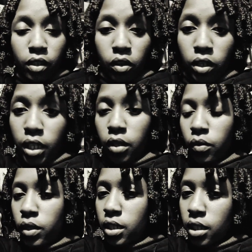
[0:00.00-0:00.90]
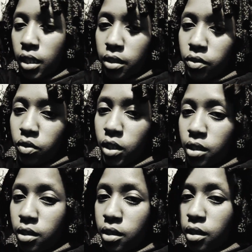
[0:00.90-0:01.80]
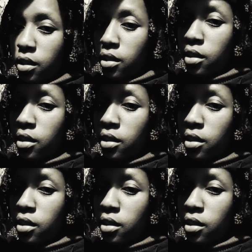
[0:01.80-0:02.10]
Okay, what else do I want to say?